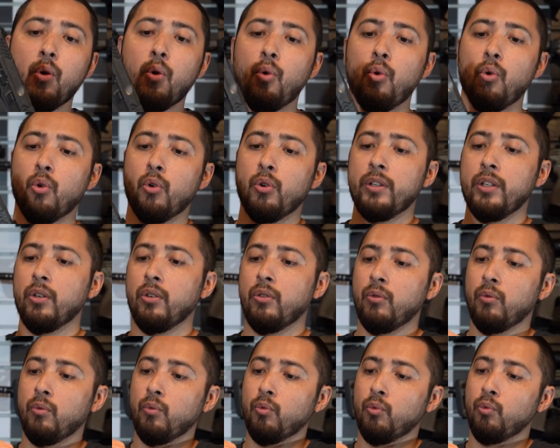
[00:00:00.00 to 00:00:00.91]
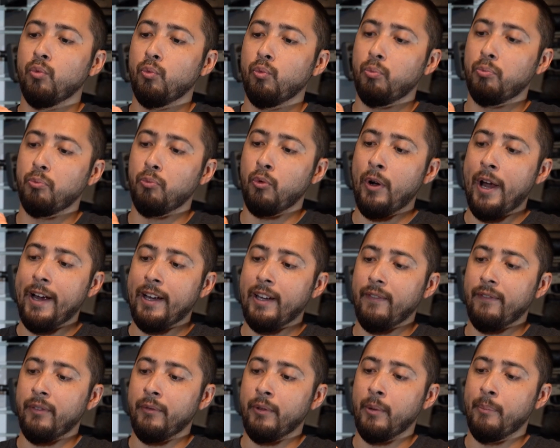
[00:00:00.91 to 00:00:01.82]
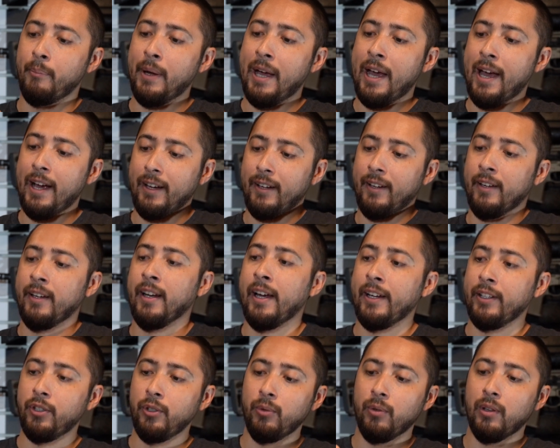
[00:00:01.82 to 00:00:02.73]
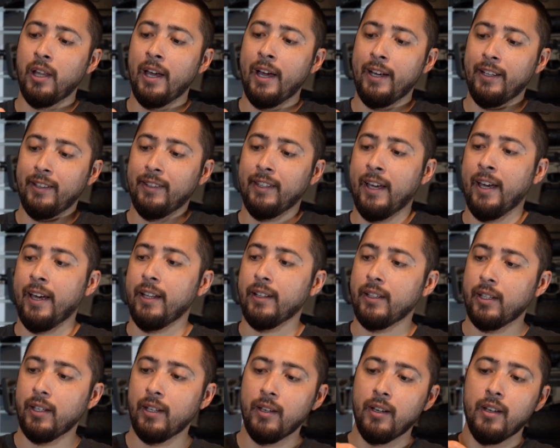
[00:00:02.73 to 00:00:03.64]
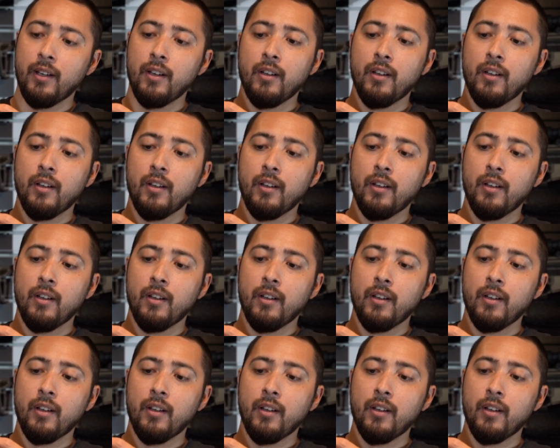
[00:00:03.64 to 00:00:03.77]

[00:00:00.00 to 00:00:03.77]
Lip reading: or they'll rack it from the back, and I do like that